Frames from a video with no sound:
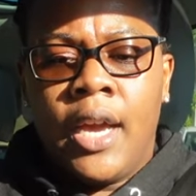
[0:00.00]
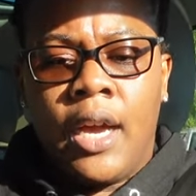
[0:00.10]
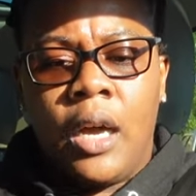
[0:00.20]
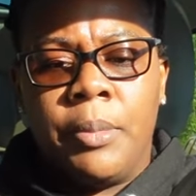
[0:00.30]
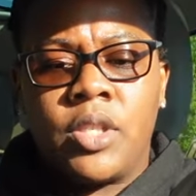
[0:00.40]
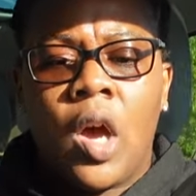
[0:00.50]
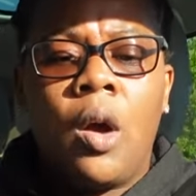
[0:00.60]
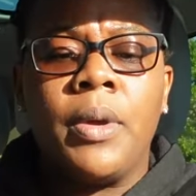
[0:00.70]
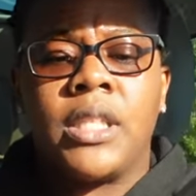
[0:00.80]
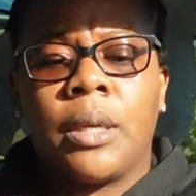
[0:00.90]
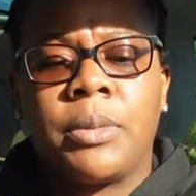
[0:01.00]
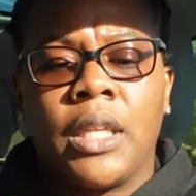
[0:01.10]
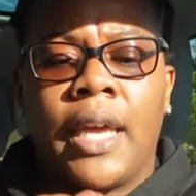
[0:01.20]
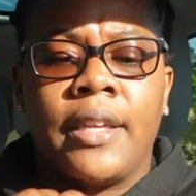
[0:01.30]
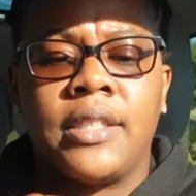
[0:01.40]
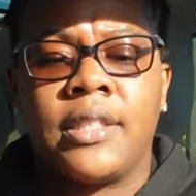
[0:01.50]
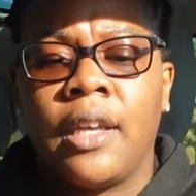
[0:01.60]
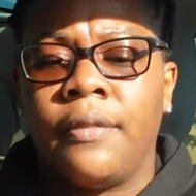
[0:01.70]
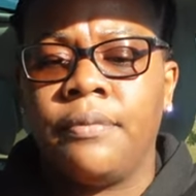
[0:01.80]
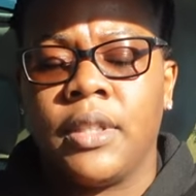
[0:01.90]
It's always something like
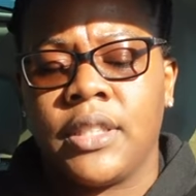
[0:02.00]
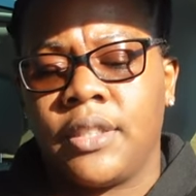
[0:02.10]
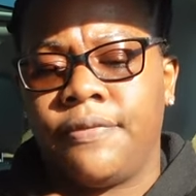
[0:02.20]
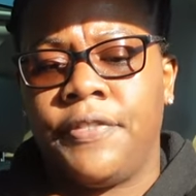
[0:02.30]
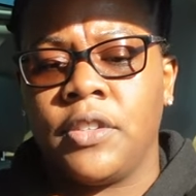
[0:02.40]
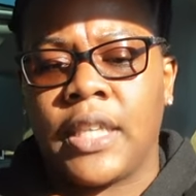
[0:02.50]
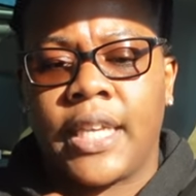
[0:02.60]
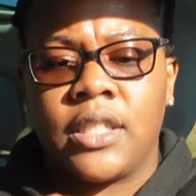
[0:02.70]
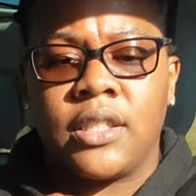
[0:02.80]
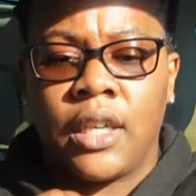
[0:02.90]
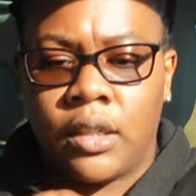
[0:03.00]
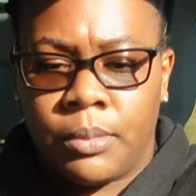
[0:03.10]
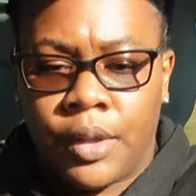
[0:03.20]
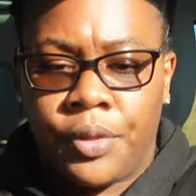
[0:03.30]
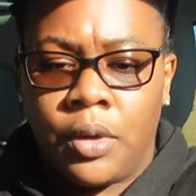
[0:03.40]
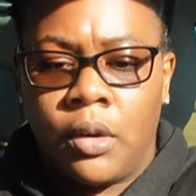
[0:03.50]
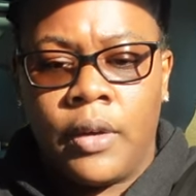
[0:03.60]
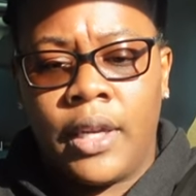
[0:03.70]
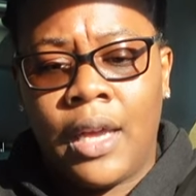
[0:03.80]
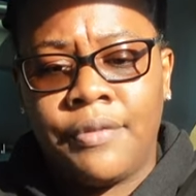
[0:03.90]
stuck. This feels like it's stuck in my
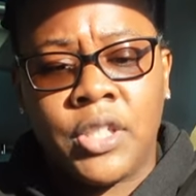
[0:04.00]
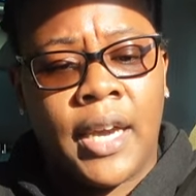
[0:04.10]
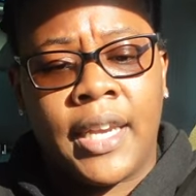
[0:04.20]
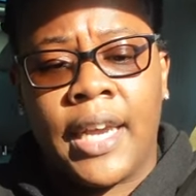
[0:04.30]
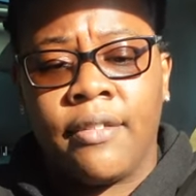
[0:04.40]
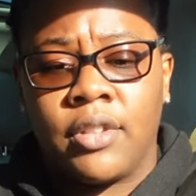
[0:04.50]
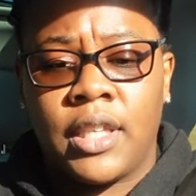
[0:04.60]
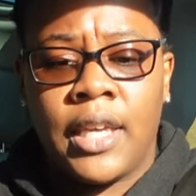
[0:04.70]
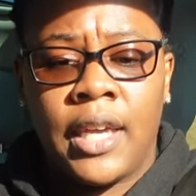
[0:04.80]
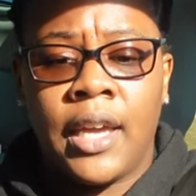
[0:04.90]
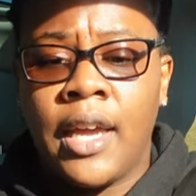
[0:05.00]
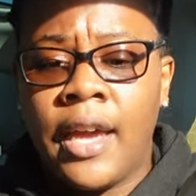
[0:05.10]
throat. And I've tried everything.